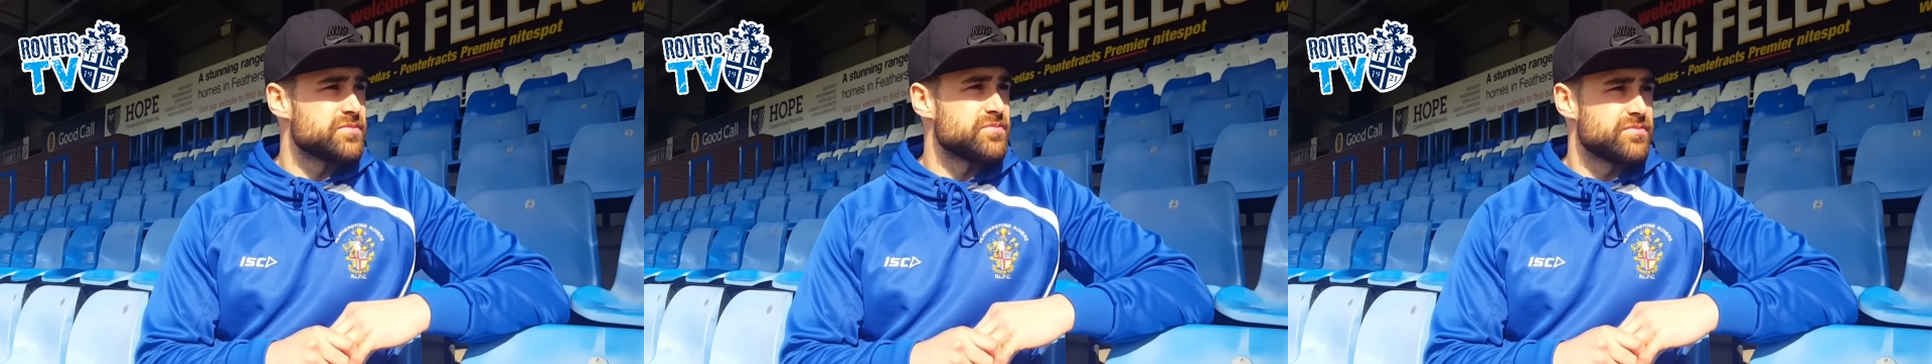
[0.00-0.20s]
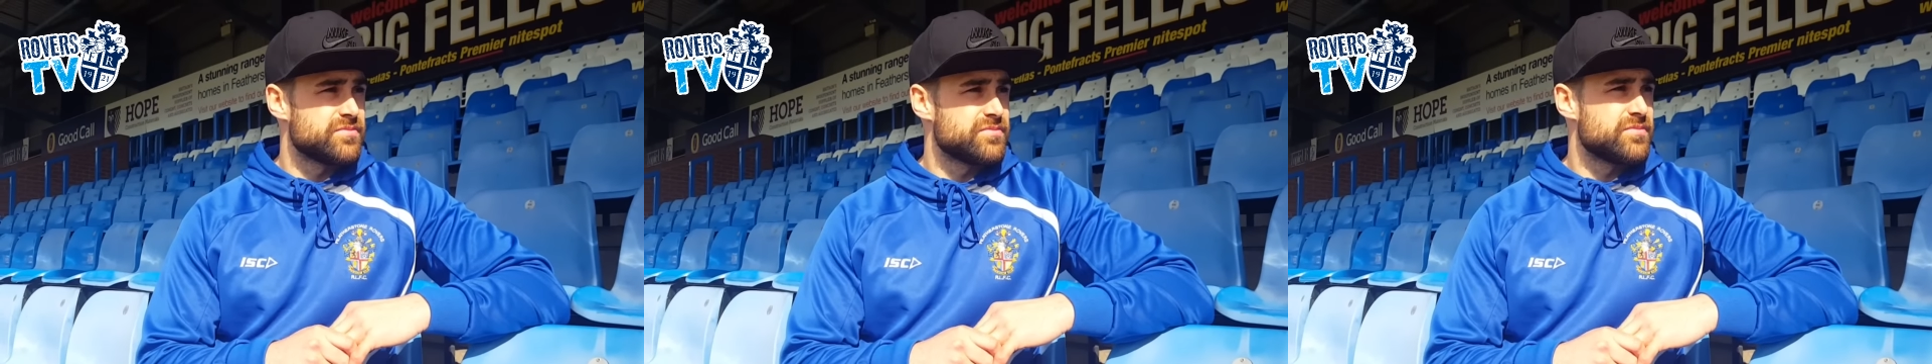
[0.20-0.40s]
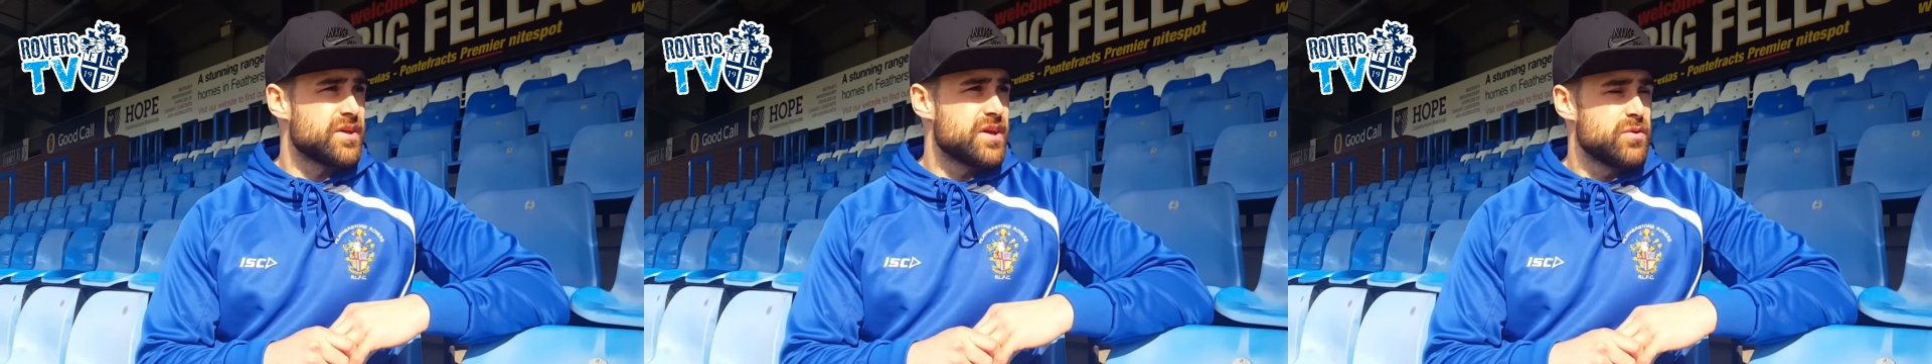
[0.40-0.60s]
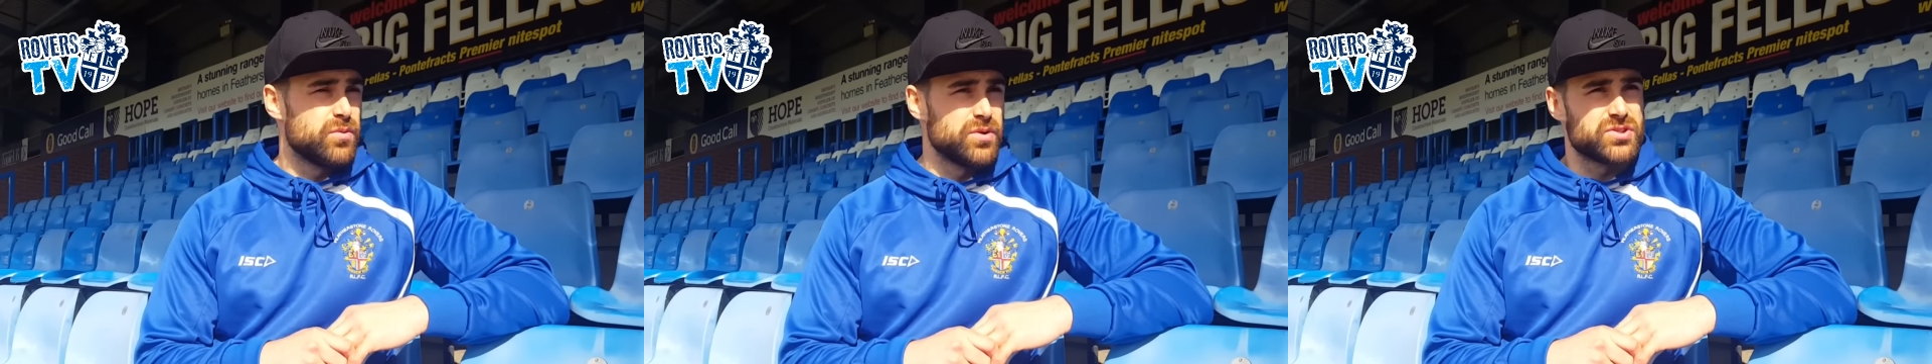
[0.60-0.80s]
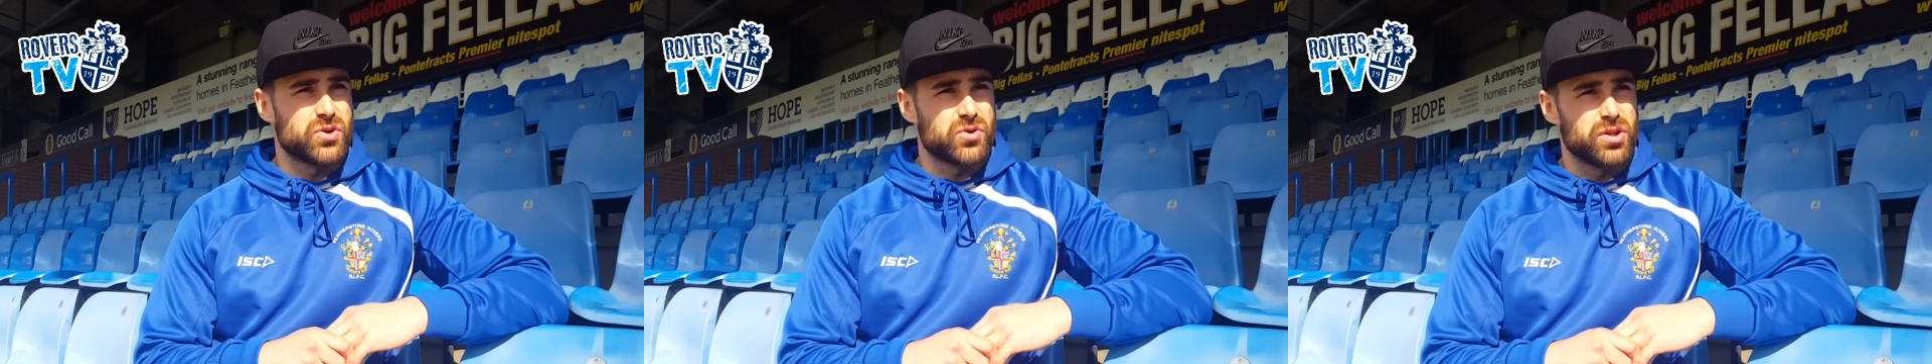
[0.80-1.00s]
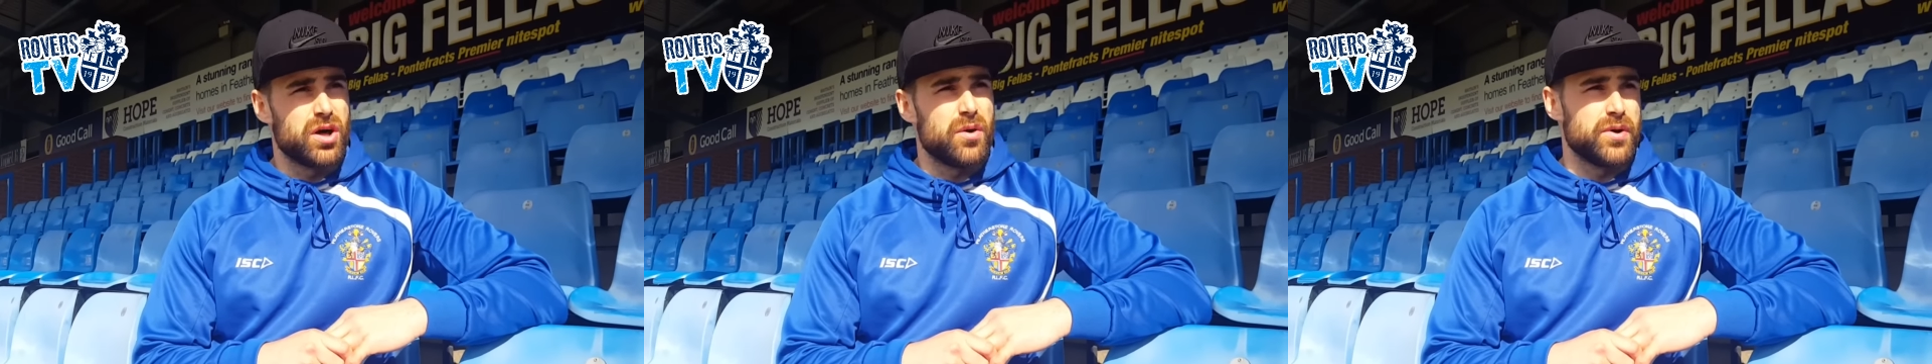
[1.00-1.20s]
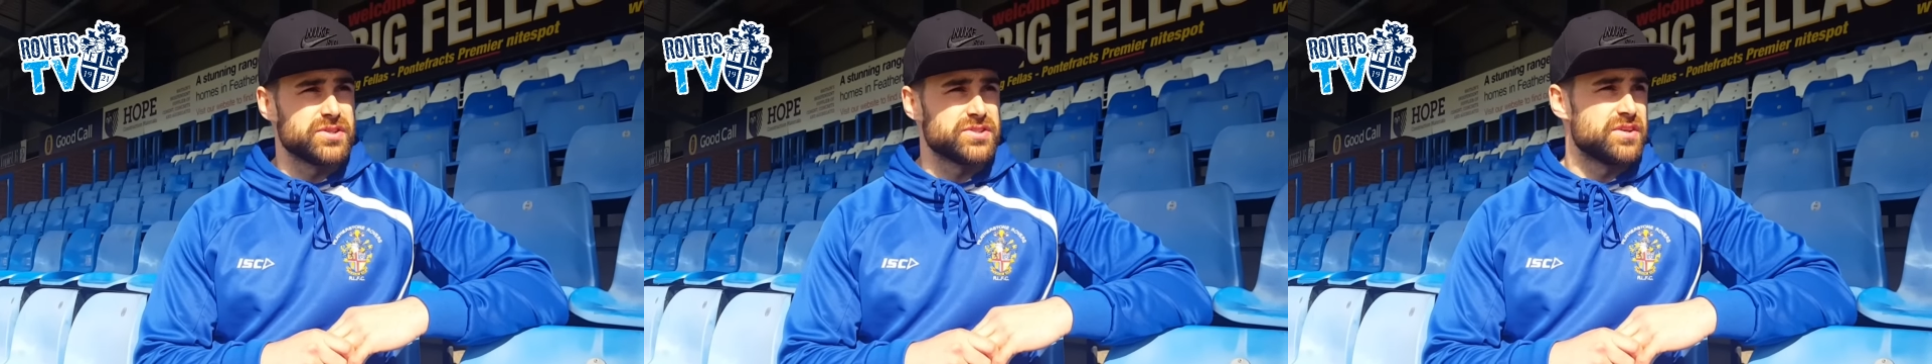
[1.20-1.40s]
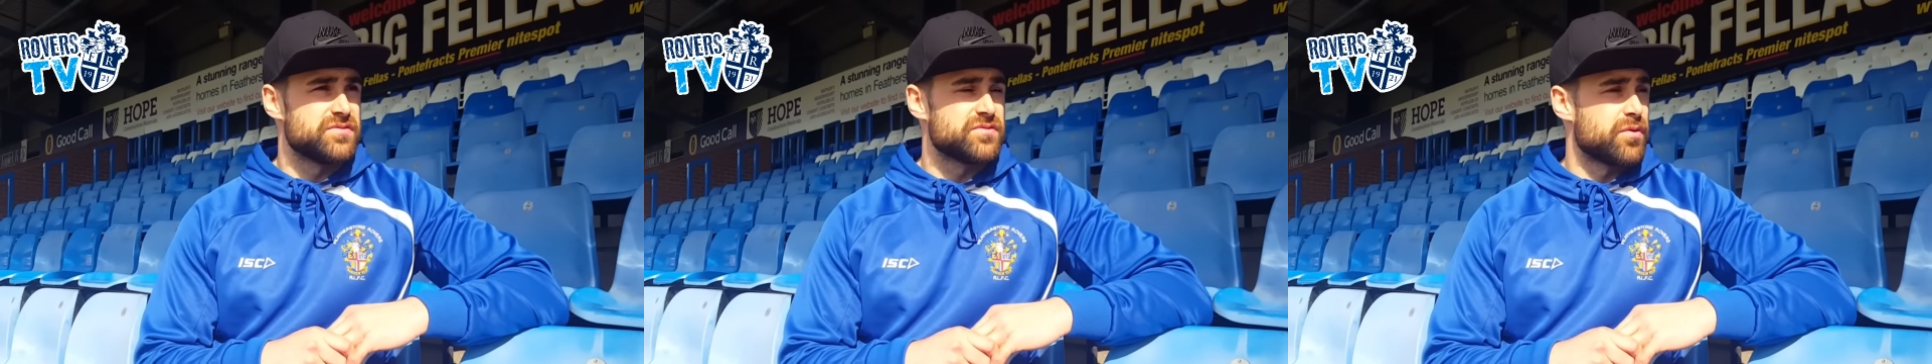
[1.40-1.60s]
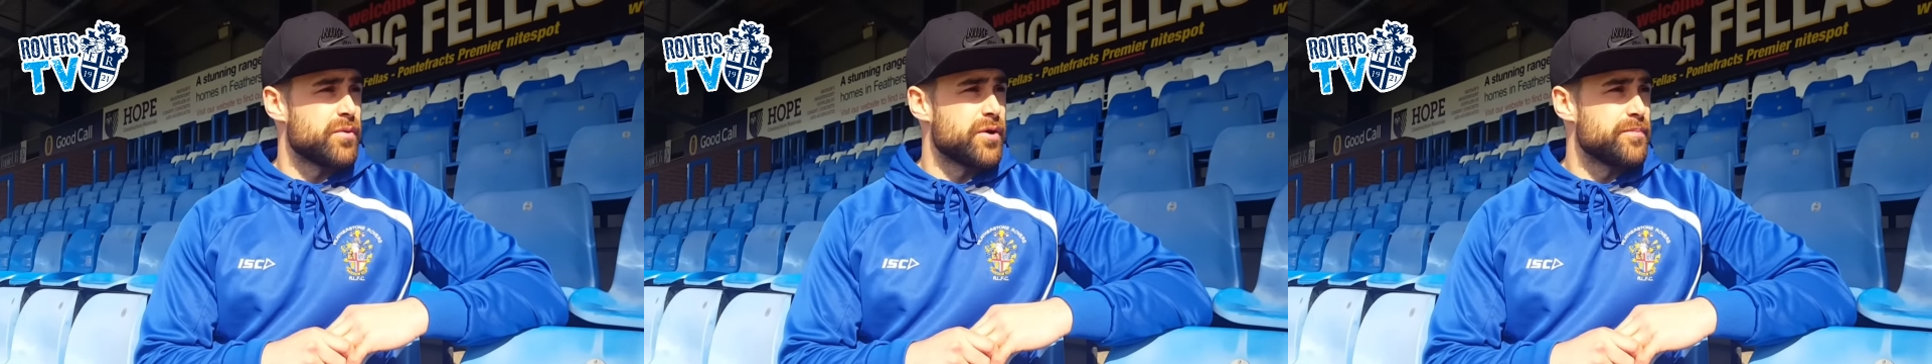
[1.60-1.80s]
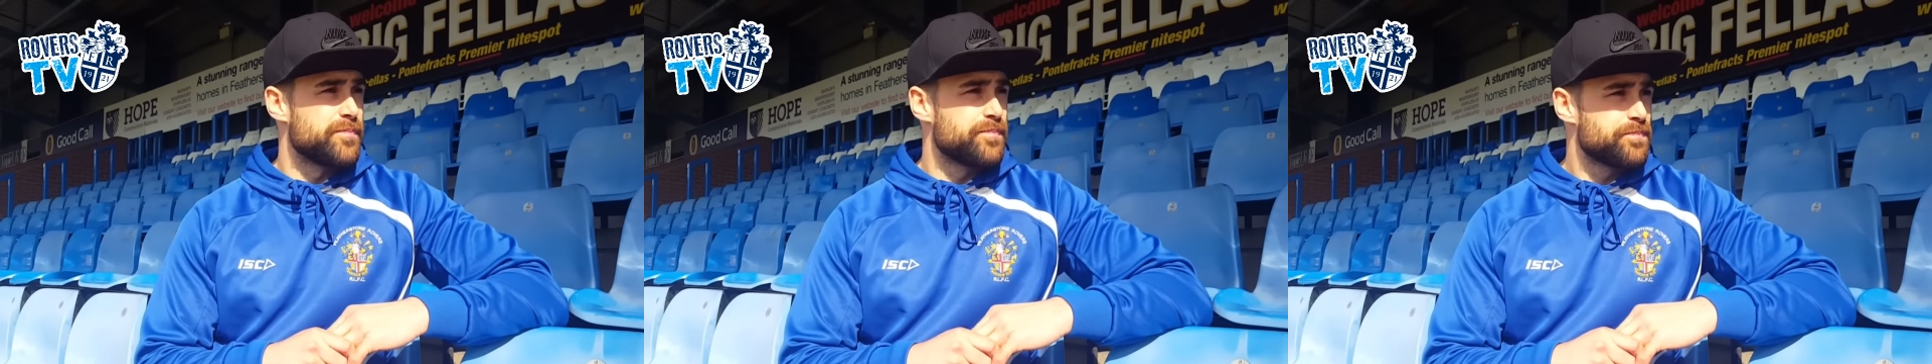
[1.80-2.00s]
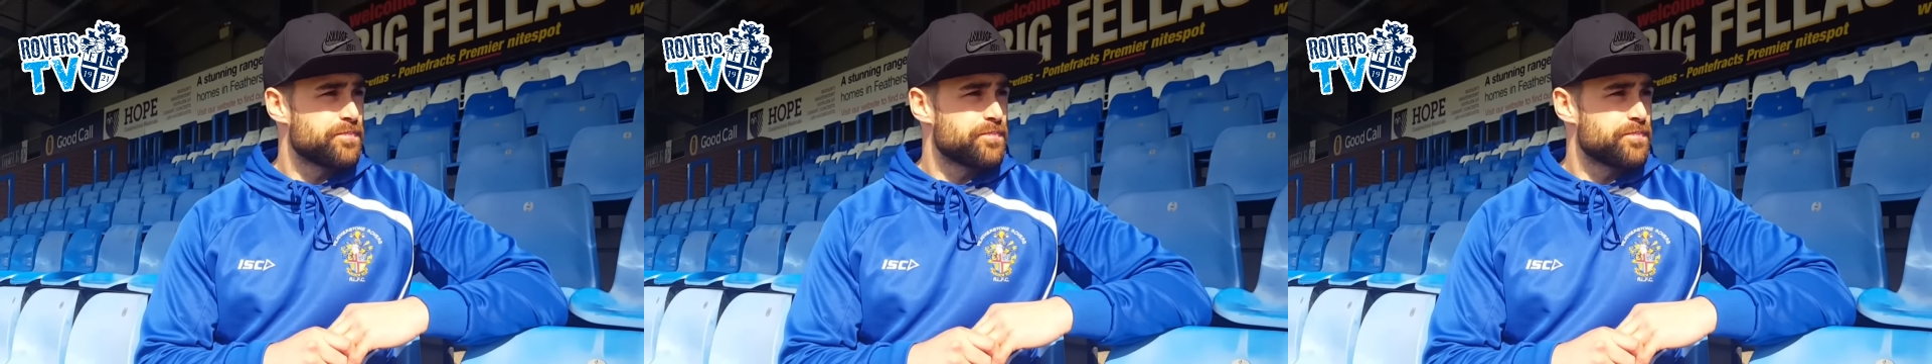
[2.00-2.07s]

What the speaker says: and we took a lot of positives from it.